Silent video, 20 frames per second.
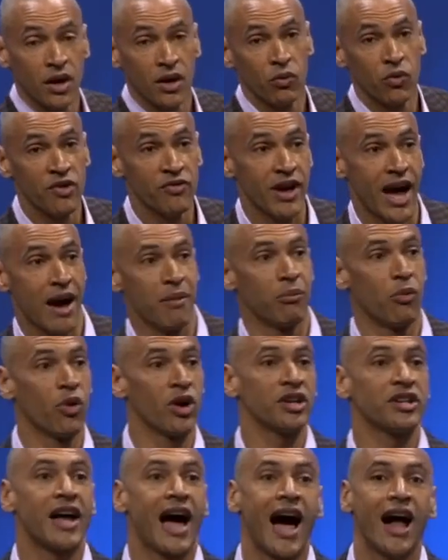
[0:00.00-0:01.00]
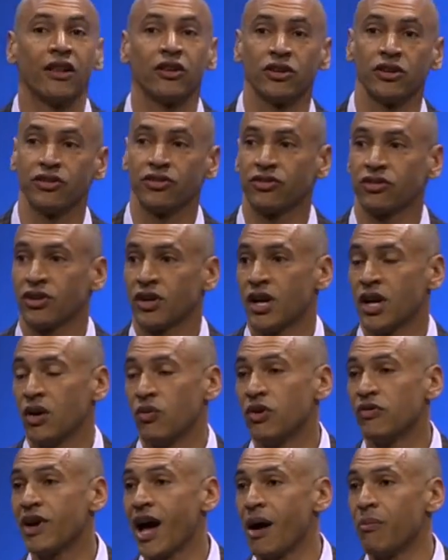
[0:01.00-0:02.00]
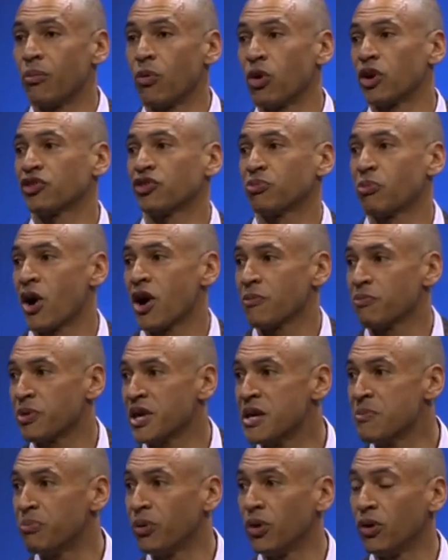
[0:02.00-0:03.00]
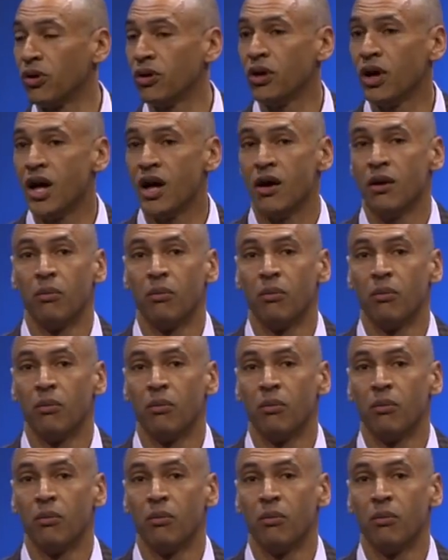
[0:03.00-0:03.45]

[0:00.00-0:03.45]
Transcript: We've got more dollars, we've got more smart people,